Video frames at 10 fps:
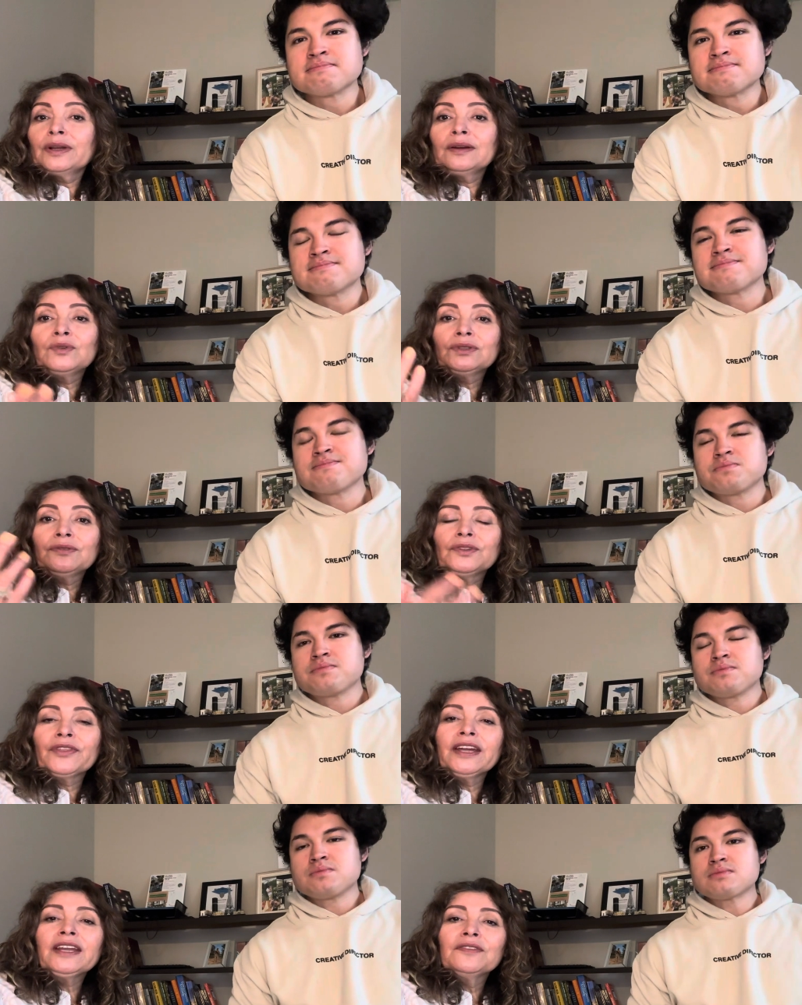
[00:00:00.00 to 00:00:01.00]
Speaker 1: a wonderful
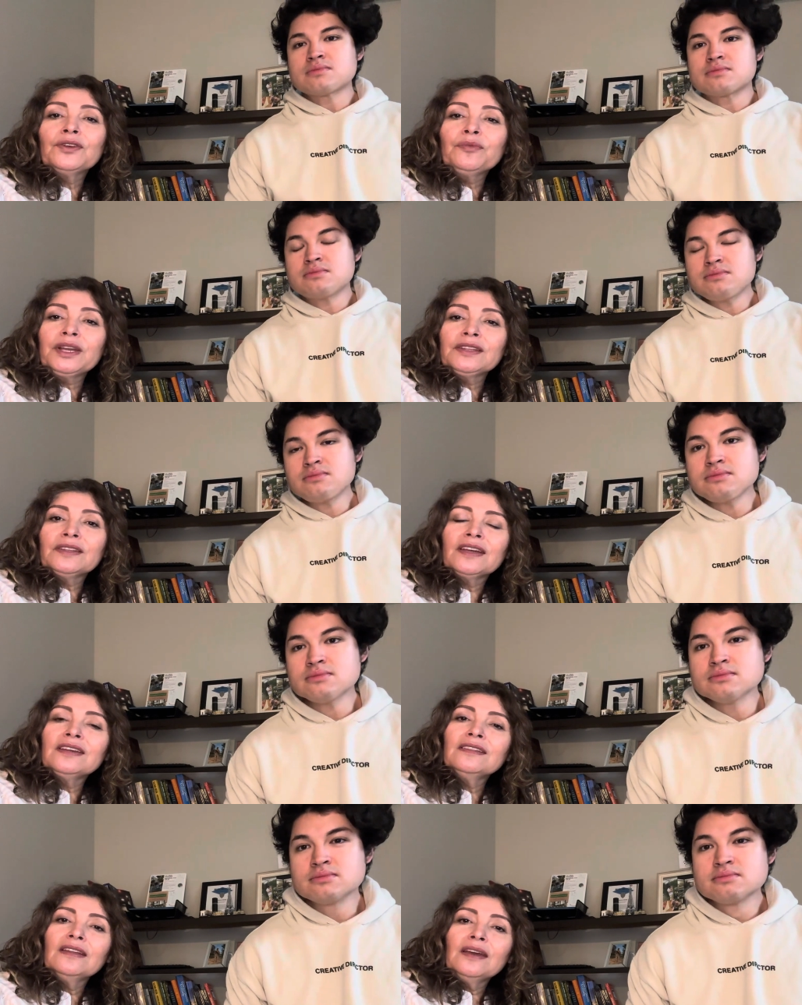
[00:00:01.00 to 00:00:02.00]
thing if you
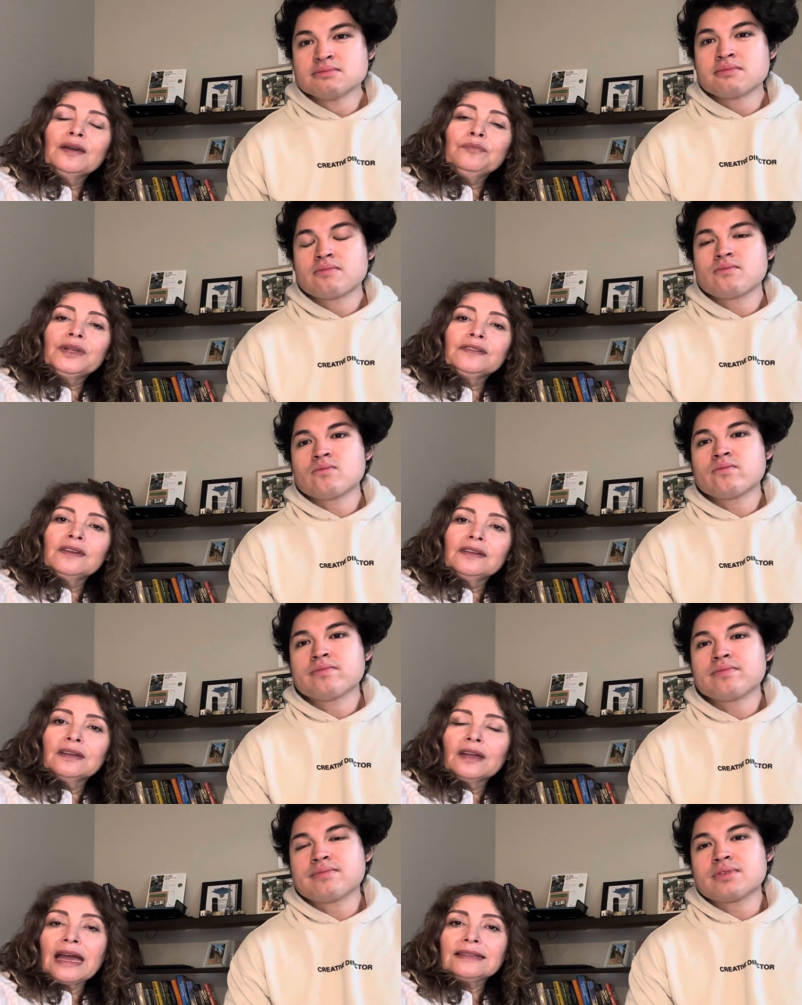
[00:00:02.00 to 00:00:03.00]
meditate, meditate
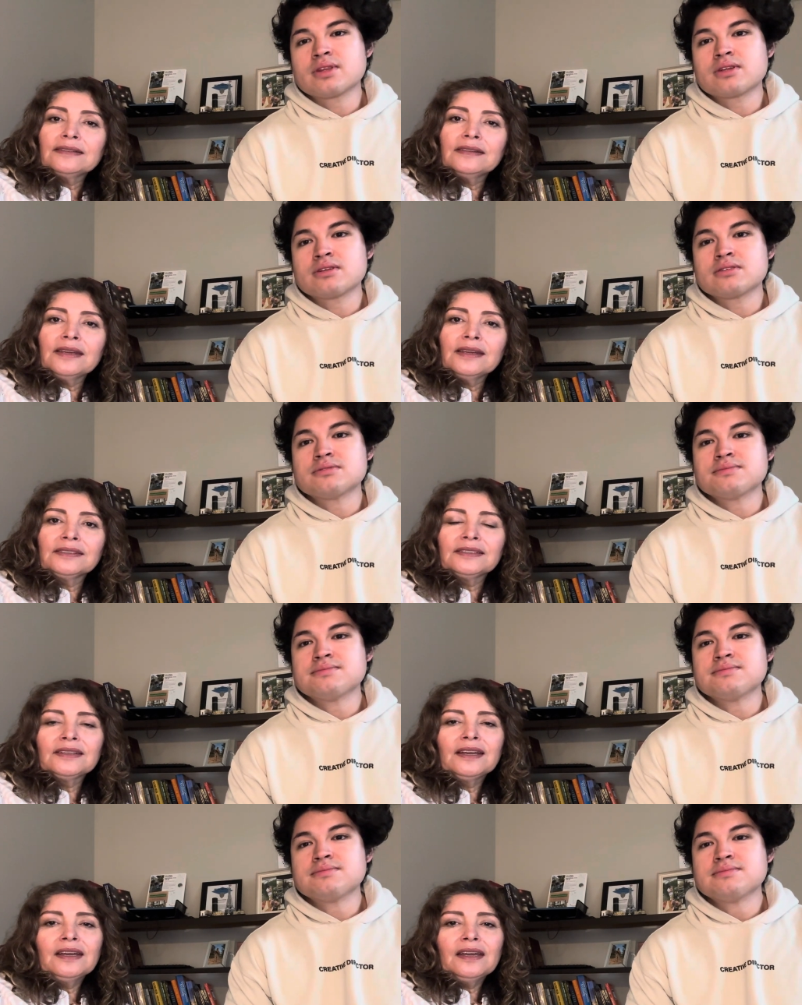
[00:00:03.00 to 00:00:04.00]
in God's things.
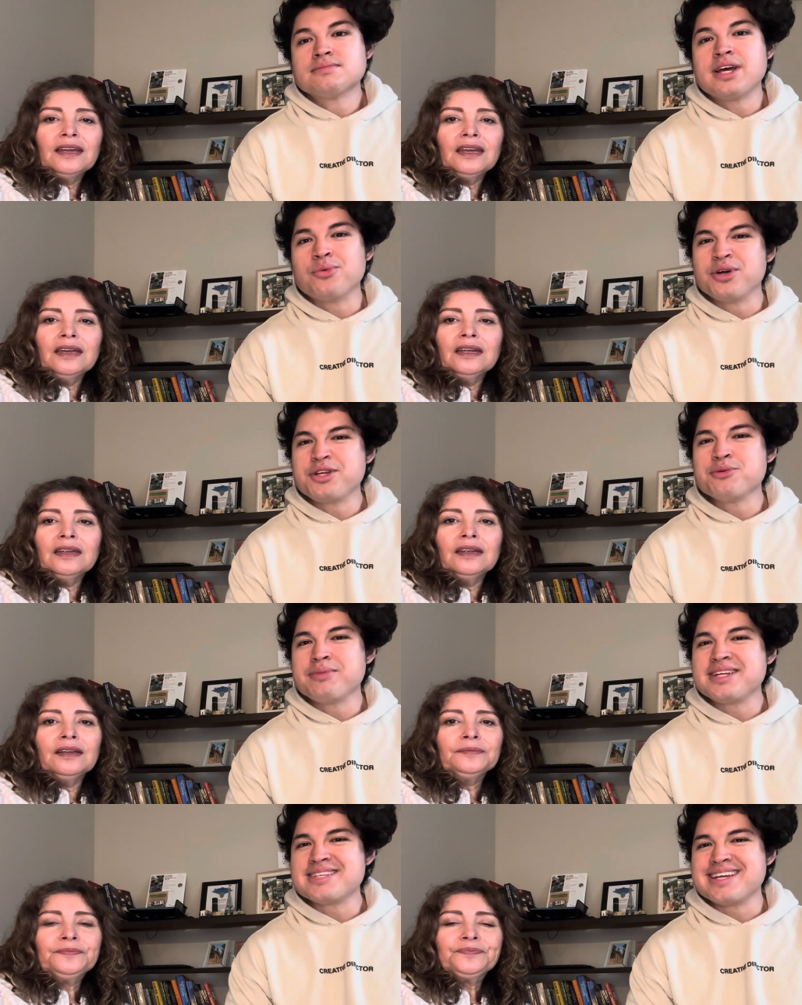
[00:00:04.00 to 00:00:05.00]
Yeah, what are you
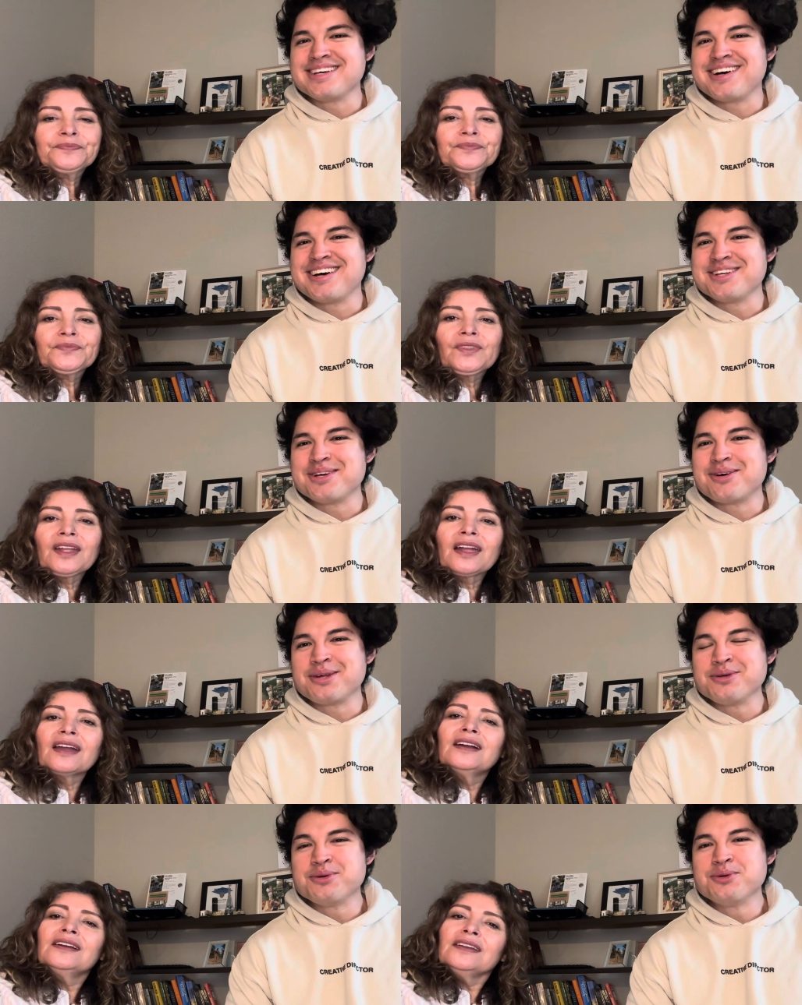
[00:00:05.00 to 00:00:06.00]
Speaker 2: meditating on? You know, are
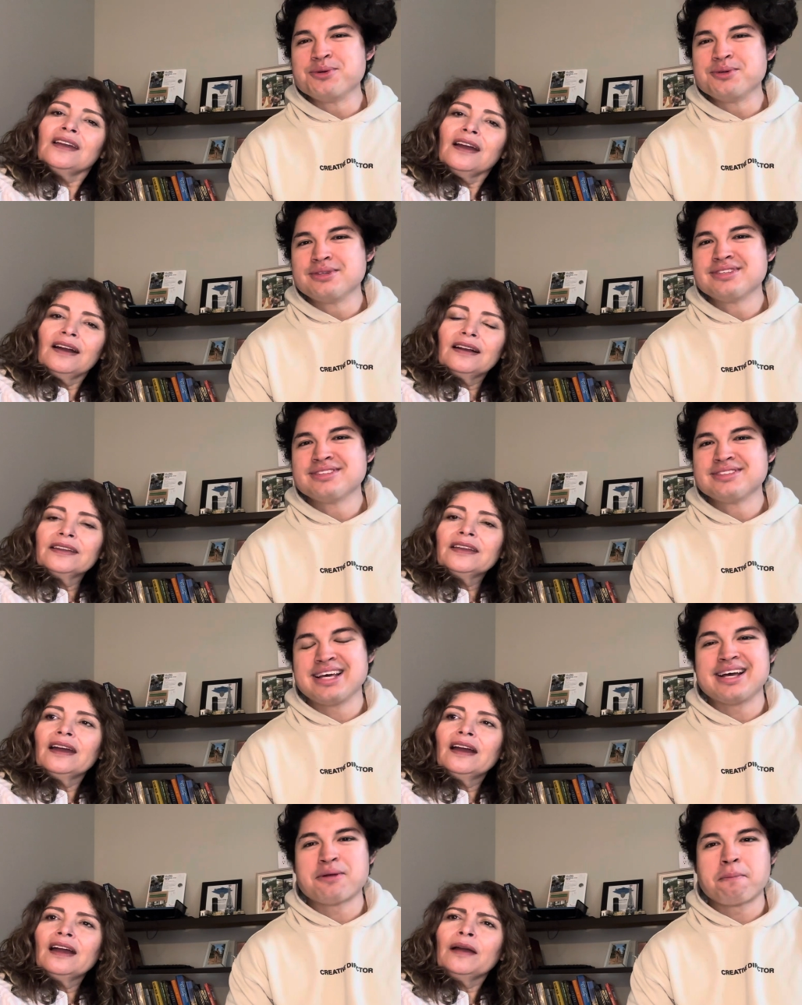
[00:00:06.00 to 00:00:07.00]
you?
Speaker 1: Yeah, yeah.
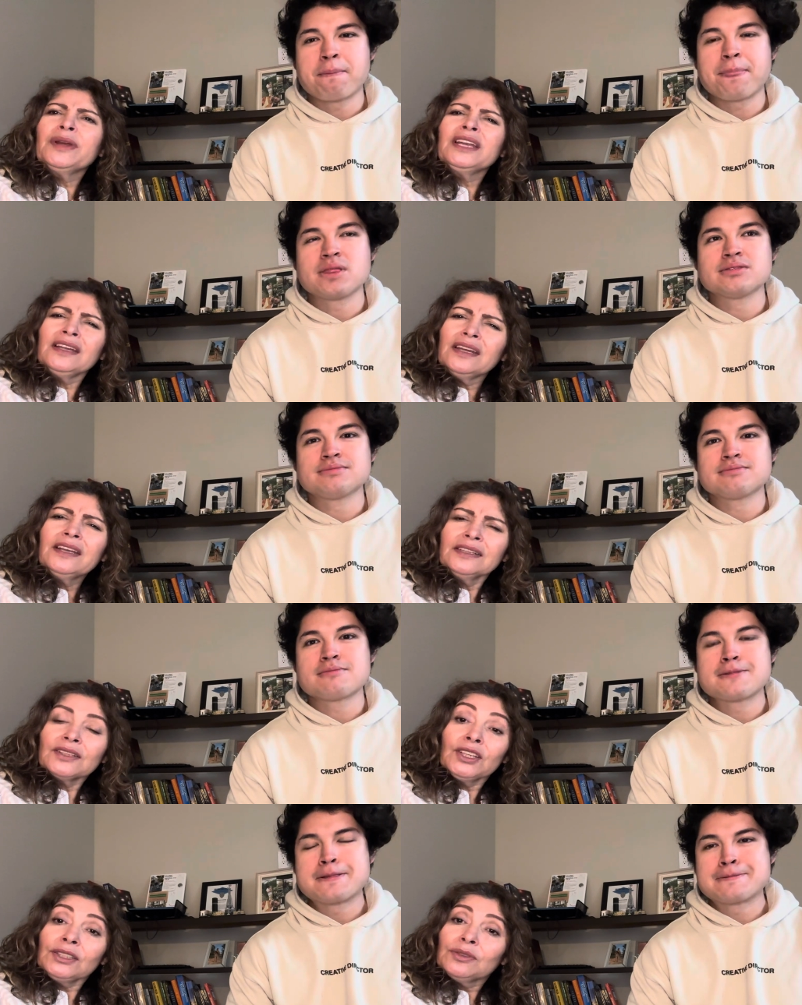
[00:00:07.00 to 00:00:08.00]
yeah. I mean, it, it is
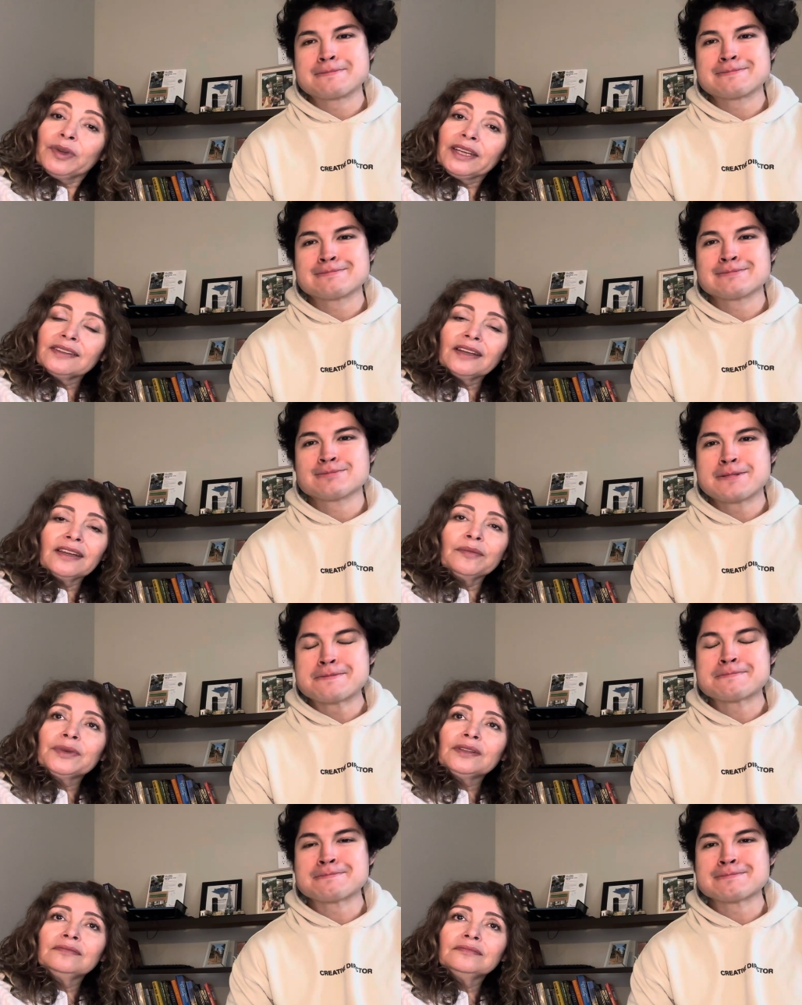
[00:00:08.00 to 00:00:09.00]
good to meditate. I
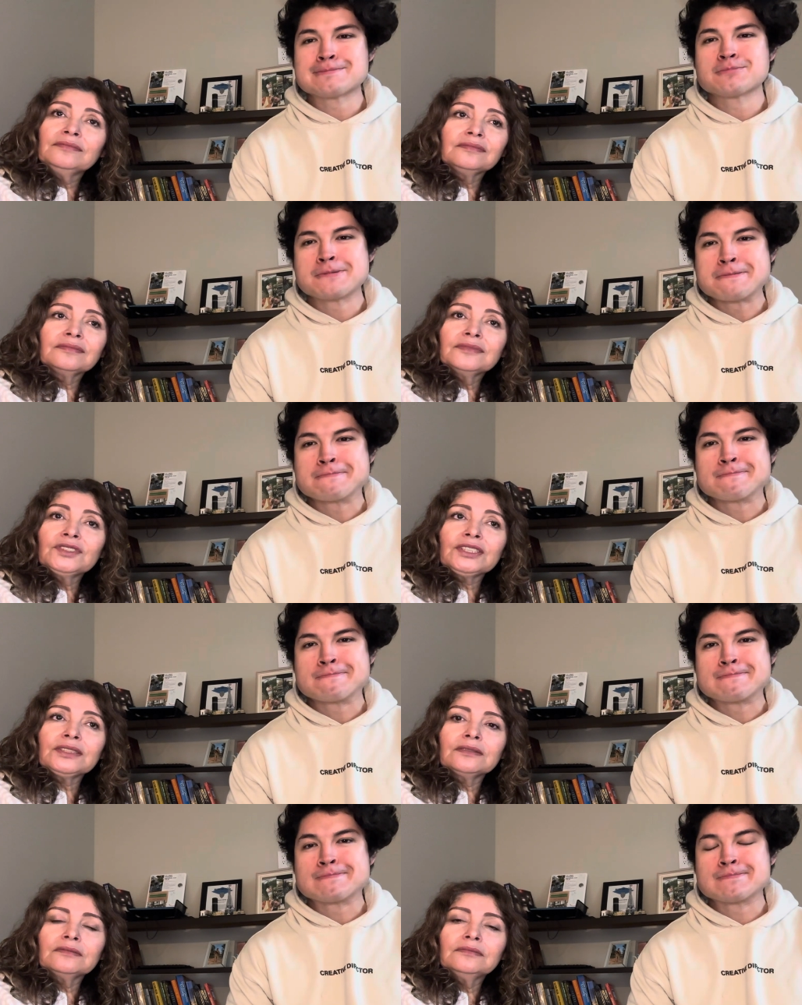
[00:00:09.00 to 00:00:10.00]
mean, mm-hmm.
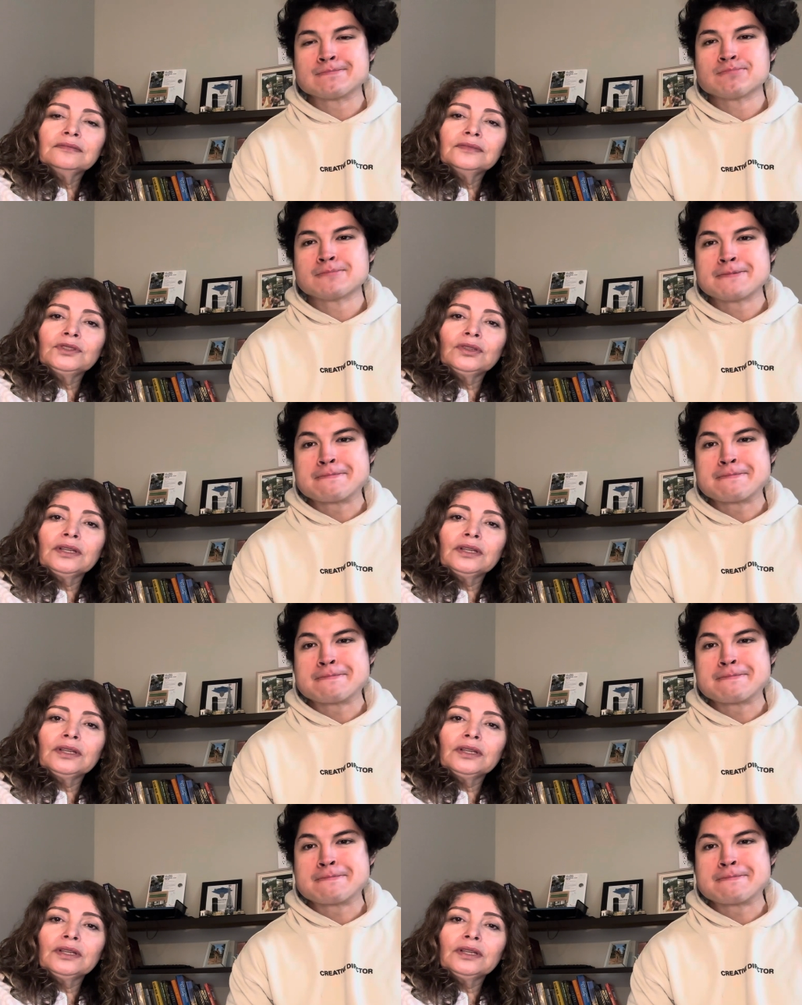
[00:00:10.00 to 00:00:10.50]
just don't